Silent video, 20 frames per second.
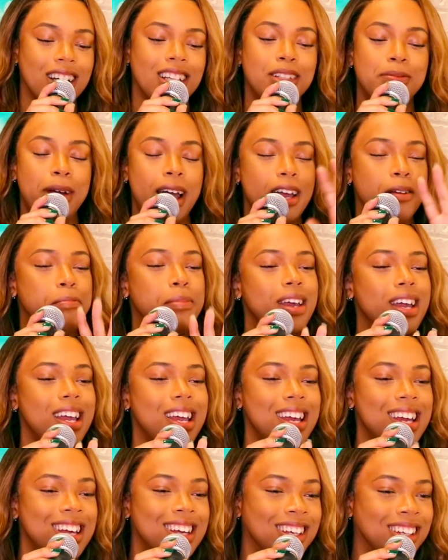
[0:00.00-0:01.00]
Because,
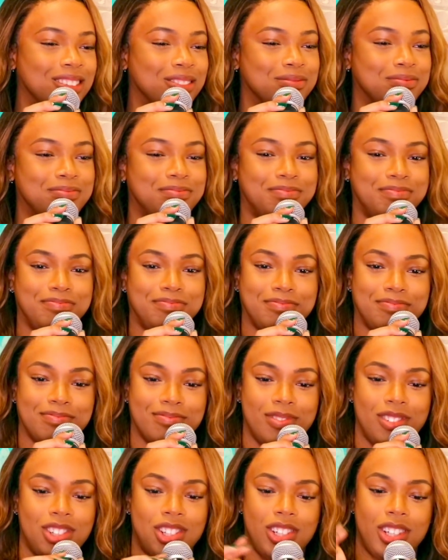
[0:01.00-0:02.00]
baby,
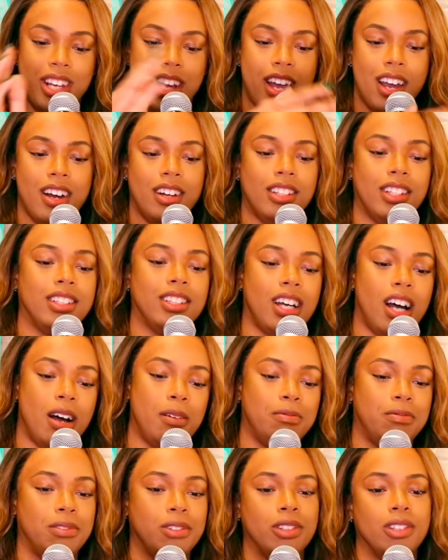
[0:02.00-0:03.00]
child, the
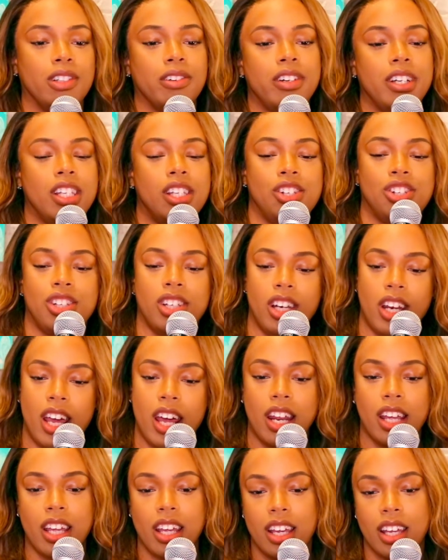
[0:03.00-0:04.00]
tomfoolery, the
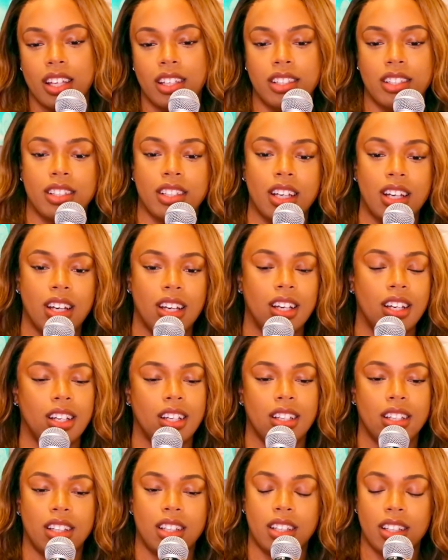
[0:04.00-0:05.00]
shenanigans,
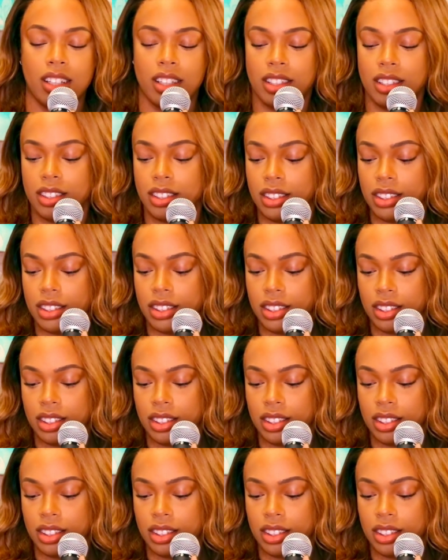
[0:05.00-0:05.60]
the